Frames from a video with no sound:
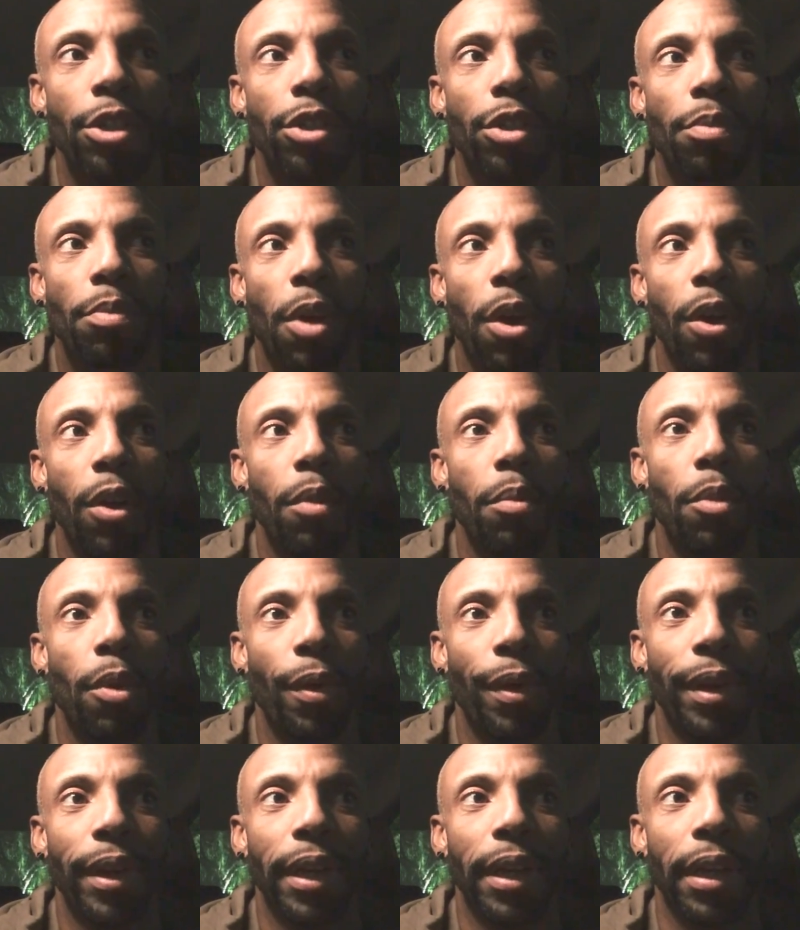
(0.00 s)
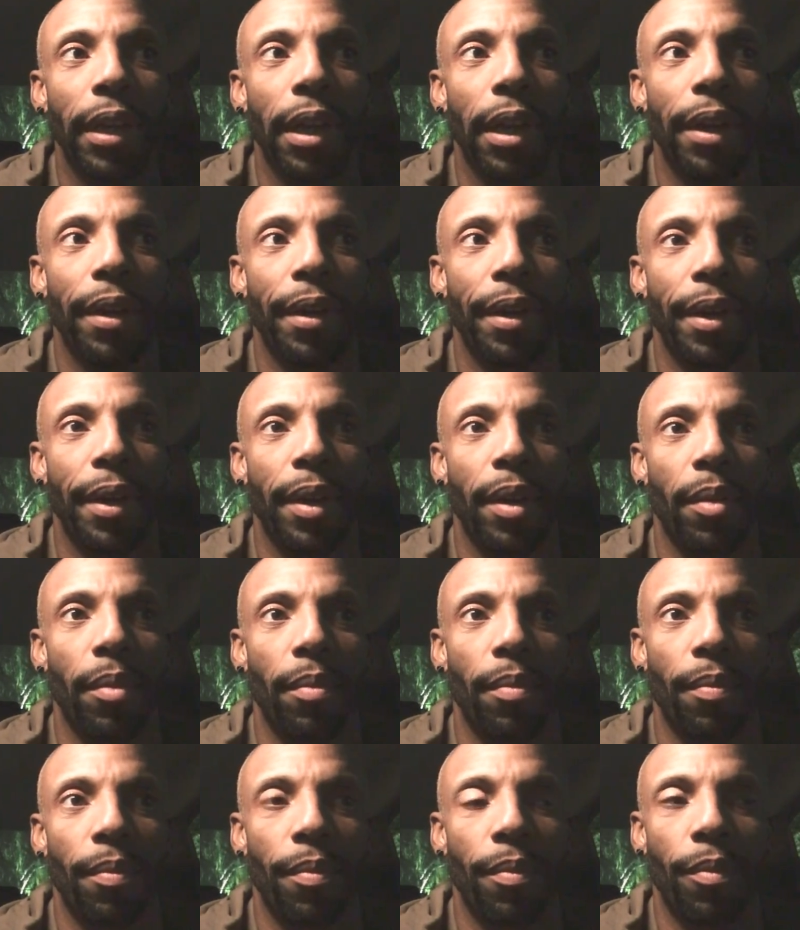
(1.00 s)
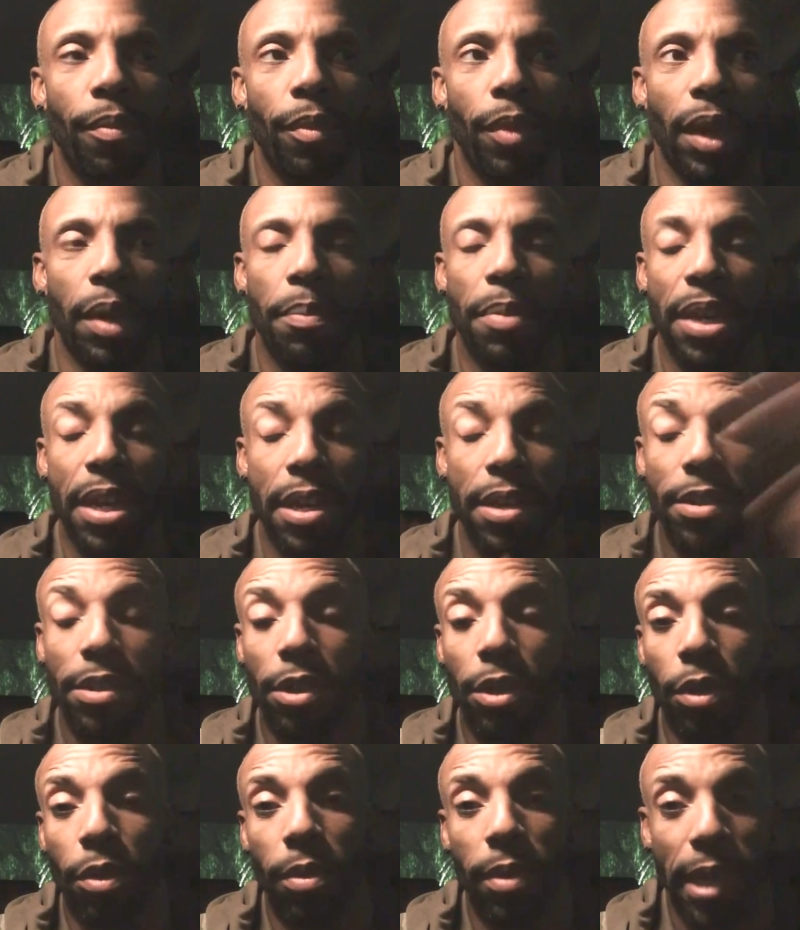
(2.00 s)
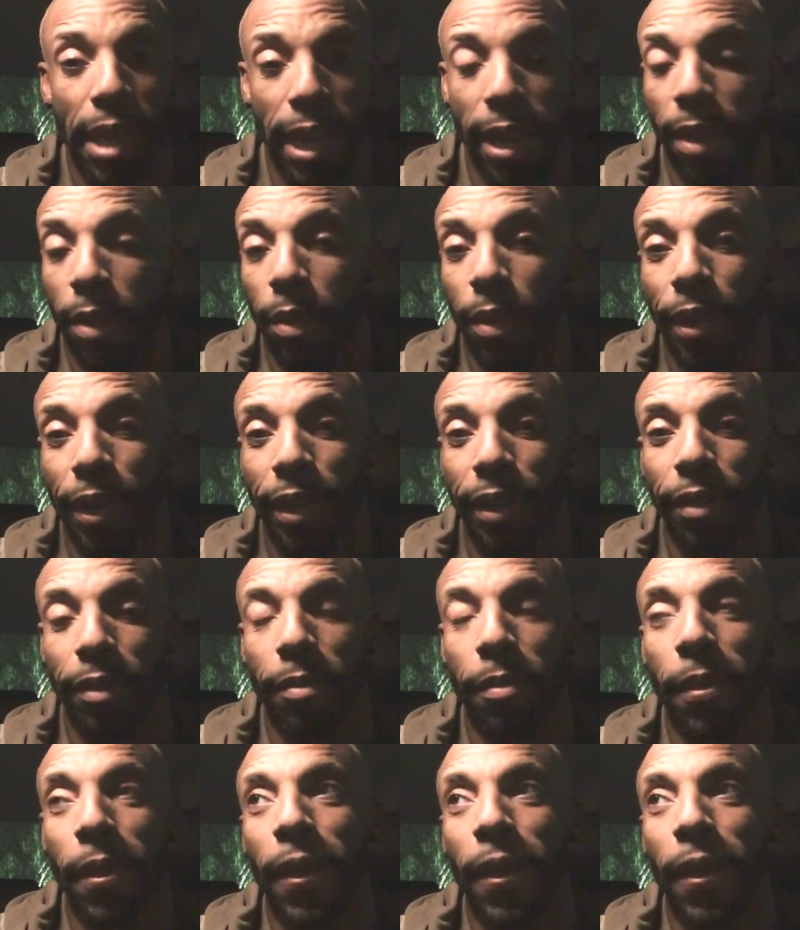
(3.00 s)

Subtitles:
Tomorrow morning, it begins a new gateway.